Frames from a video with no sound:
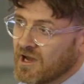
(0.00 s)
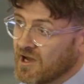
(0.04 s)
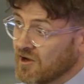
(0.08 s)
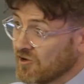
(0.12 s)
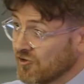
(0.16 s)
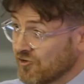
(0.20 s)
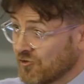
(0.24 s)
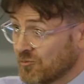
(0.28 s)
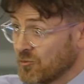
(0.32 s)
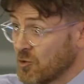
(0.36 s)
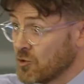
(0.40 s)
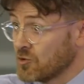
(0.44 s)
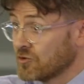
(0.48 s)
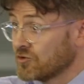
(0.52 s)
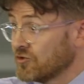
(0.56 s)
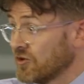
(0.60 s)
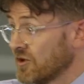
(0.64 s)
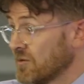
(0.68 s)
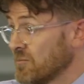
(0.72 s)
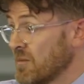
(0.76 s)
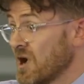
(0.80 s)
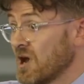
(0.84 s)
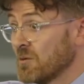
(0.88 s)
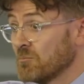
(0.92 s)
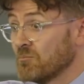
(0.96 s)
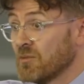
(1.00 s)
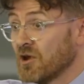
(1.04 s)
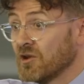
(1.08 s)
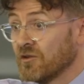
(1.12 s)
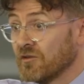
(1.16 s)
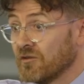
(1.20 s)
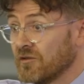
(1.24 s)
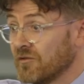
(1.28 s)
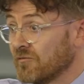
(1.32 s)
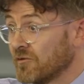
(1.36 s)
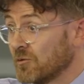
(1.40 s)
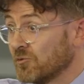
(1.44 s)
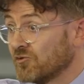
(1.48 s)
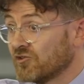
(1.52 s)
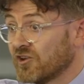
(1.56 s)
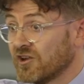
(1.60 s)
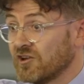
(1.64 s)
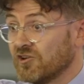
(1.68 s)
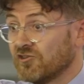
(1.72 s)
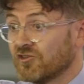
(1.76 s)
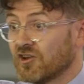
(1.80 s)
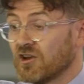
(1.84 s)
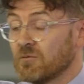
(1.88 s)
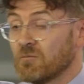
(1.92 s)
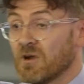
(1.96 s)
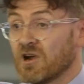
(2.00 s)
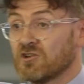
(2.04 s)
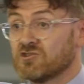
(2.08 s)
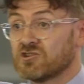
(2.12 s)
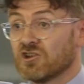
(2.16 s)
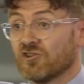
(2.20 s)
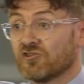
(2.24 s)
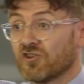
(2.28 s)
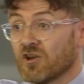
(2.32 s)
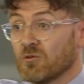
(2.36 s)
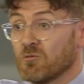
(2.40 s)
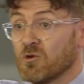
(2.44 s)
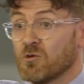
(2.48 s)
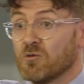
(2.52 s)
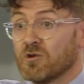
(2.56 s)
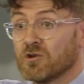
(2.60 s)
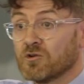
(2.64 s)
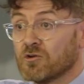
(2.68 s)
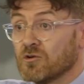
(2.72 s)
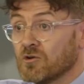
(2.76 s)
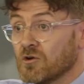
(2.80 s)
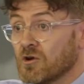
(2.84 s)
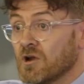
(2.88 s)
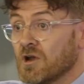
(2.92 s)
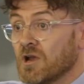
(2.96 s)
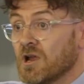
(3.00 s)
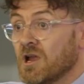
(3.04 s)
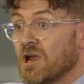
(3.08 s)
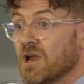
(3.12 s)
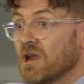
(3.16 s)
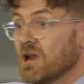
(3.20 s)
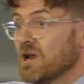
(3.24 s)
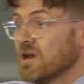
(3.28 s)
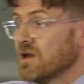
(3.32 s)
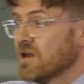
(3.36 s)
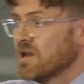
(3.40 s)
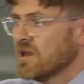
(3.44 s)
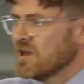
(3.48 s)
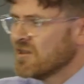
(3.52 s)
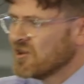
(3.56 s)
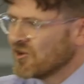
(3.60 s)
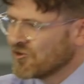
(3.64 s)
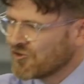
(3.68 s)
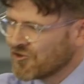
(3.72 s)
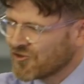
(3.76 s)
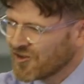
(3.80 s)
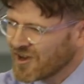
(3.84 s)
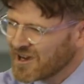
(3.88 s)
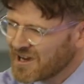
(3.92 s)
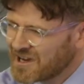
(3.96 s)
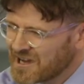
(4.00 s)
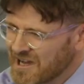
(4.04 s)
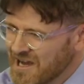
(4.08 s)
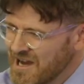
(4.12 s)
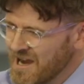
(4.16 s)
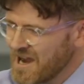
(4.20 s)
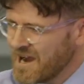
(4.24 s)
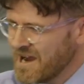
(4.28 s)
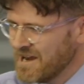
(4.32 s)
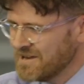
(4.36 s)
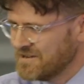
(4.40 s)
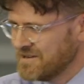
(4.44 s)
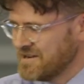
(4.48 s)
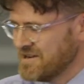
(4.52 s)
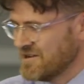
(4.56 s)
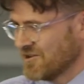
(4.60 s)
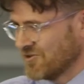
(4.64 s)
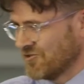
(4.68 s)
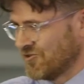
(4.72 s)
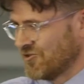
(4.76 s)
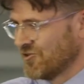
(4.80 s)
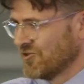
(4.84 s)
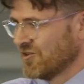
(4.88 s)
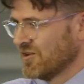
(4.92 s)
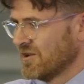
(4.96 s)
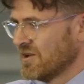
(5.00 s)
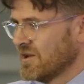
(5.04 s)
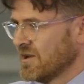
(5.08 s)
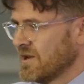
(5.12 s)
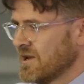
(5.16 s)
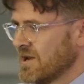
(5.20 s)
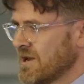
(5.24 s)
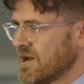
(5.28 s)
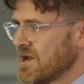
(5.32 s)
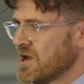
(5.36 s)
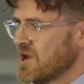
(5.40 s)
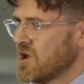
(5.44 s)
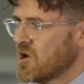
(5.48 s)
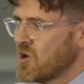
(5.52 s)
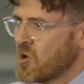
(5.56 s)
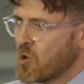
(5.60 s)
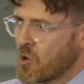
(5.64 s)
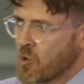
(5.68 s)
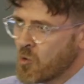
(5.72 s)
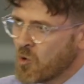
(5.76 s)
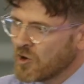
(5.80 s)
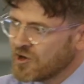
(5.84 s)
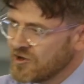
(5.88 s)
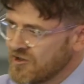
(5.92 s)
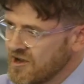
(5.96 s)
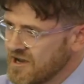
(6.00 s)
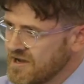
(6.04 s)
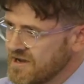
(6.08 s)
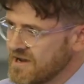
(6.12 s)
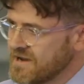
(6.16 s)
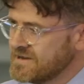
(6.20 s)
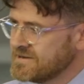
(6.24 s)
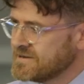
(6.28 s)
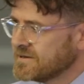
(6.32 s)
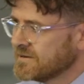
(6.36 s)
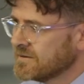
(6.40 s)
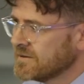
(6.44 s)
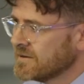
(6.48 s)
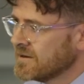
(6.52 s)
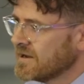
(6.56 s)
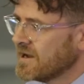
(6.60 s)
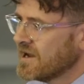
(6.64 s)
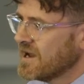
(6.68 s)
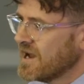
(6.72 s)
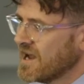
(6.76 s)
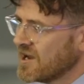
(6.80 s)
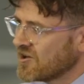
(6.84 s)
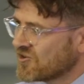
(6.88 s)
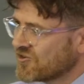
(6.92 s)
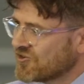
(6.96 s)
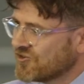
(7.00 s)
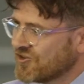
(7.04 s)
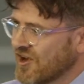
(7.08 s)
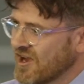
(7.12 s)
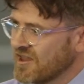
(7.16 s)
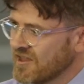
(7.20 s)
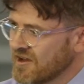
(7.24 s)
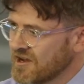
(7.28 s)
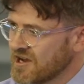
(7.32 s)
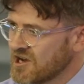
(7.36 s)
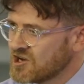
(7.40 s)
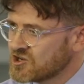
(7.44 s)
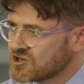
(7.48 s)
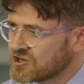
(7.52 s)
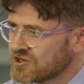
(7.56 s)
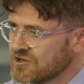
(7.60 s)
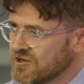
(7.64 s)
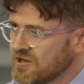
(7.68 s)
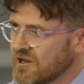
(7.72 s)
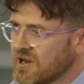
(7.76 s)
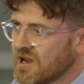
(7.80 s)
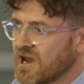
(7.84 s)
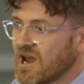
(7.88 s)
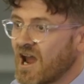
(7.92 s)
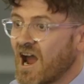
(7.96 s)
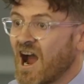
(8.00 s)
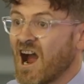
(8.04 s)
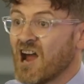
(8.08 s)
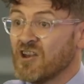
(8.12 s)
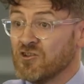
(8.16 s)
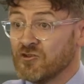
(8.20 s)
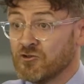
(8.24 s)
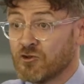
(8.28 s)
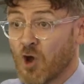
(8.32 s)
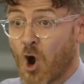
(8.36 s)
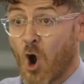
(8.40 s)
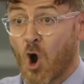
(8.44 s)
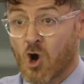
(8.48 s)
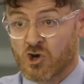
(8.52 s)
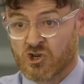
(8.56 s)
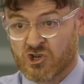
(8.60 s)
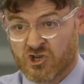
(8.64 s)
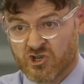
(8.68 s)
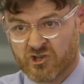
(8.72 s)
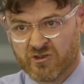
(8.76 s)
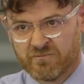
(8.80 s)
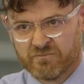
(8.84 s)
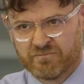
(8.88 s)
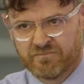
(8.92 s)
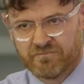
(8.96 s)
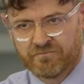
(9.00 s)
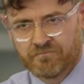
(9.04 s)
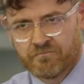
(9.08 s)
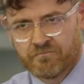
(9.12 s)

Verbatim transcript: And I just spoke to Mark Burton from Steady State Manchester a moment ago. There's great ideas. What do they need? Acceleration and dosh.